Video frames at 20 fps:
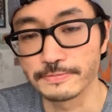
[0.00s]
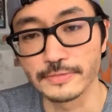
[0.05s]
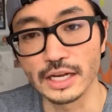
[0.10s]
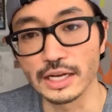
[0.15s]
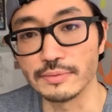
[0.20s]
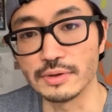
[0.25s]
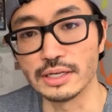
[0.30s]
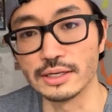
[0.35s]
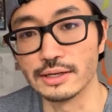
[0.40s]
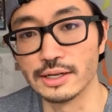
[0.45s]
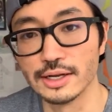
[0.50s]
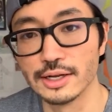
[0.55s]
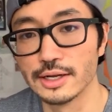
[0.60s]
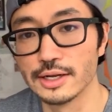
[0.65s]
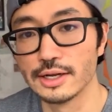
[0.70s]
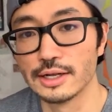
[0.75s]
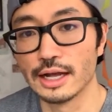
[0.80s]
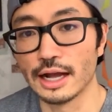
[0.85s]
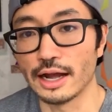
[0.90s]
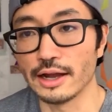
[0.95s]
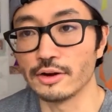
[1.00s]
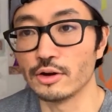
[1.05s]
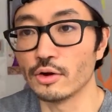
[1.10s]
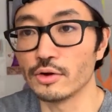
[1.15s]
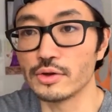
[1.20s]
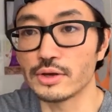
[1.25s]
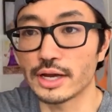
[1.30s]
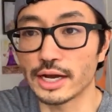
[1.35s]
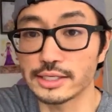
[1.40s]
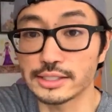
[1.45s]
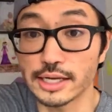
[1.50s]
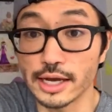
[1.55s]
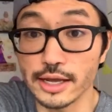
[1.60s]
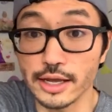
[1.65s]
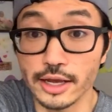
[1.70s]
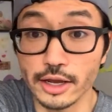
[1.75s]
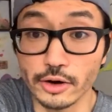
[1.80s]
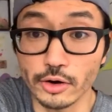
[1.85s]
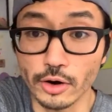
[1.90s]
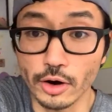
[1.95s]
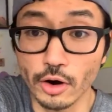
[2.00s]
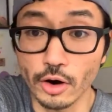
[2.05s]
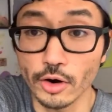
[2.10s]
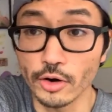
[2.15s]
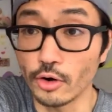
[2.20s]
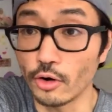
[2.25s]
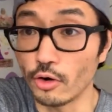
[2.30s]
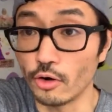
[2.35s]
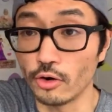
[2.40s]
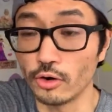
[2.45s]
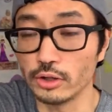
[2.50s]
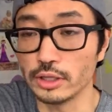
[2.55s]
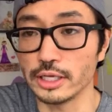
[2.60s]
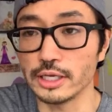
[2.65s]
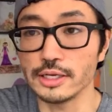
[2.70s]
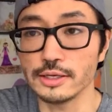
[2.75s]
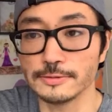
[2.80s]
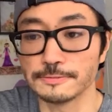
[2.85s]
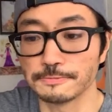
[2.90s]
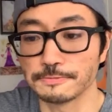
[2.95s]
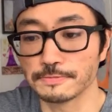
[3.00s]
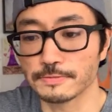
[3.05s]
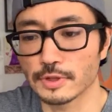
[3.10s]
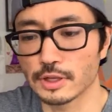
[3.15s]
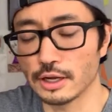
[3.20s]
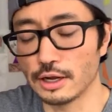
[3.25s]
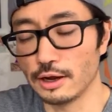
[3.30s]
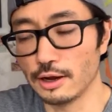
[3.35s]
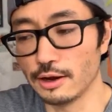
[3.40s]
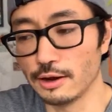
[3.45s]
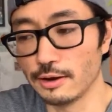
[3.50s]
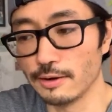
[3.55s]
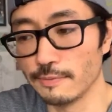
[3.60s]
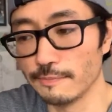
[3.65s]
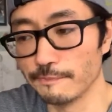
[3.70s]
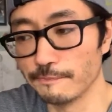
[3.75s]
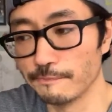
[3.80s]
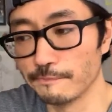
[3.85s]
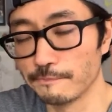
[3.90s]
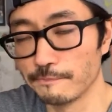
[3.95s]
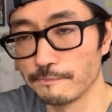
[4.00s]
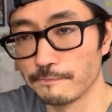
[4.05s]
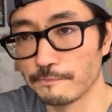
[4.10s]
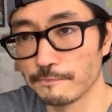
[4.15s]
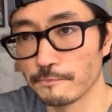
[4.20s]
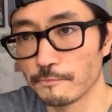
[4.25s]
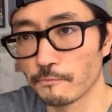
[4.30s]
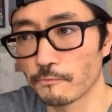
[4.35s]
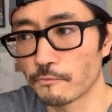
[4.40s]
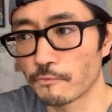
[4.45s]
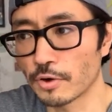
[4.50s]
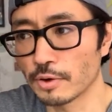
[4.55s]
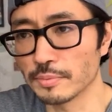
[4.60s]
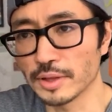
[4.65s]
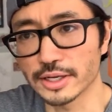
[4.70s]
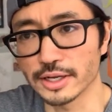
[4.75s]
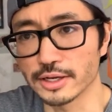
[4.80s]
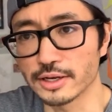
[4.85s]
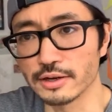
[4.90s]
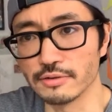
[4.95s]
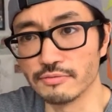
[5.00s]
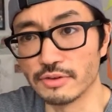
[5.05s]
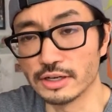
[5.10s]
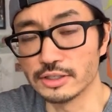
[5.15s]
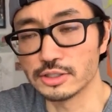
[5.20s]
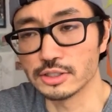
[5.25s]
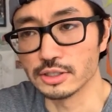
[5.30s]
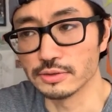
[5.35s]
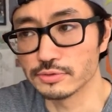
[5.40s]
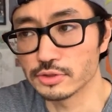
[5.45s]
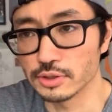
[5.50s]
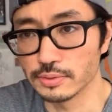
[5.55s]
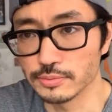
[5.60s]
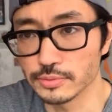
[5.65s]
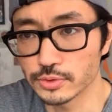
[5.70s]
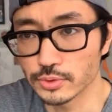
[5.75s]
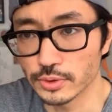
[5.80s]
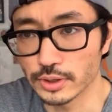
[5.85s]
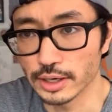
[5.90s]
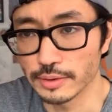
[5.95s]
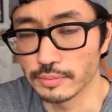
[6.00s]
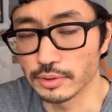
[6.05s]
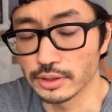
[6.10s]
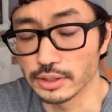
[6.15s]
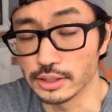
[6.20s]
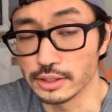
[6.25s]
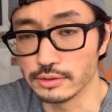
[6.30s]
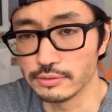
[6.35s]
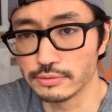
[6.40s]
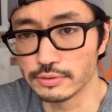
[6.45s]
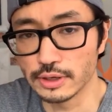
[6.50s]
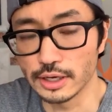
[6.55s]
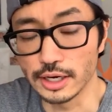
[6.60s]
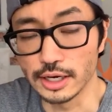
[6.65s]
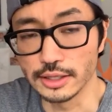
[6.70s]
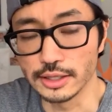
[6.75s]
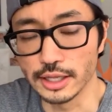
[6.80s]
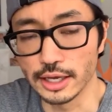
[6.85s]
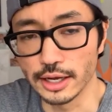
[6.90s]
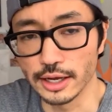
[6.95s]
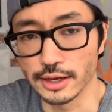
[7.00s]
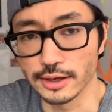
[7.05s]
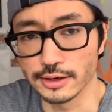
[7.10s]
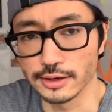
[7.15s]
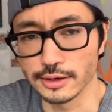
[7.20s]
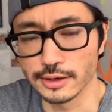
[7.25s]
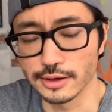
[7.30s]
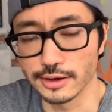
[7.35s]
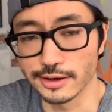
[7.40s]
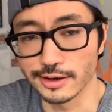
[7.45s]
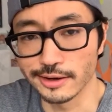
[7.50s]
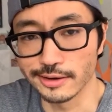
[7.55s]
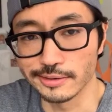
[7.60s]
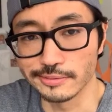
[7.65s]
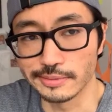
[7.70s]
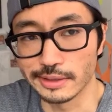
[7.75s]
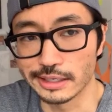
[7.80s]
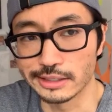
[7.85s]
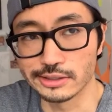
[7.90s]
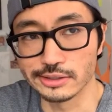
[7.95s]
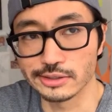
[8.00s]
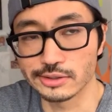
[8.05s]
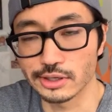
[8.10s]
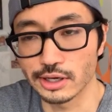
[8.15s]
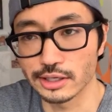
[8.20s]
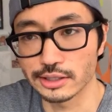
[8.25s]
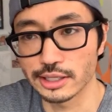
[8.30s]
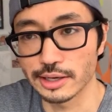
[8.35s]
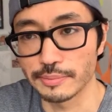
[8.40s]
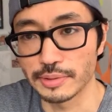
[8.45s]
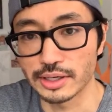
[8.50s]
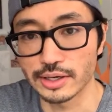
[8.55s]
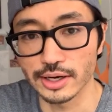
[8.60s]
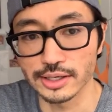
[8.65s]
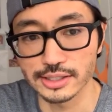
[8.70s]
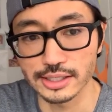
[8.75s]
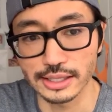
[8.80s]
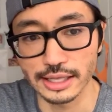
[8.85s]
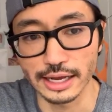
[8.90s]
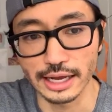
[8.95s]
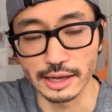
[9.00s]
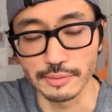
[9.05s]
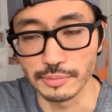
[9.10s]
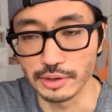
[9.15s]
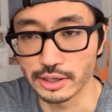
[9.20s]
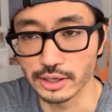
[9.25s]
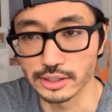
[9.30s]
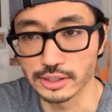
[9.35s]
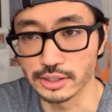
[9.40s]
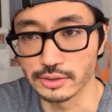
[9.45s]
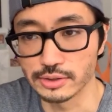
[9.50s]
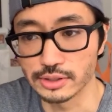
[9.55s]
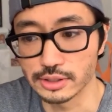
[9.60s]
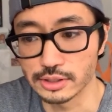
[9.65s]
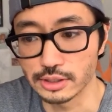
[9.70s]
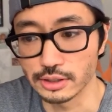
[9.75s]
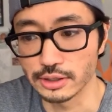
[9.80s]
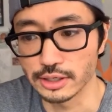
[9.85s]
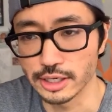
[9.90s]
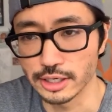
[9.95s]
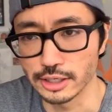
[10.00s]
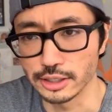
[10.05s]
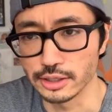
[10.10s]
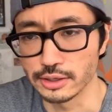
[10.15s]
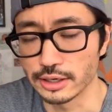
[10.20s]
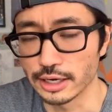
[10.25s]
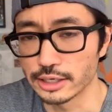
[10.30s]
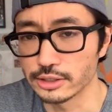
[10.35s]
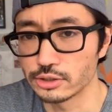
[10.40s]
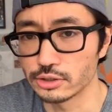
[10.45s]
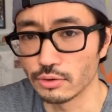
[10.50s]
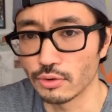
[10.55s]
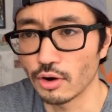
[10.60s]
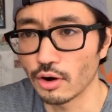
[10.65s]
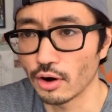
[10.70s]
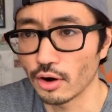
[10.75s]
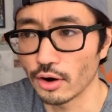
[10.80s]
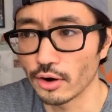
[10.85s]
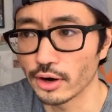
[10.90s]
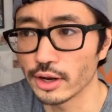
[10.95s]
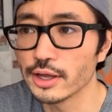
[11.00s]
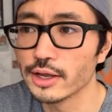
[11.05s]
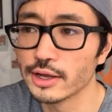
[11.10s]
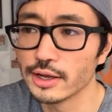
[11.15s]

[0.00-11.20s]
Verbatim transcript: I mean, I know you guys got hit hard early from like a convention of some sort, I believe. And then I just thought that because of that and because it's still hitting you guys so hard,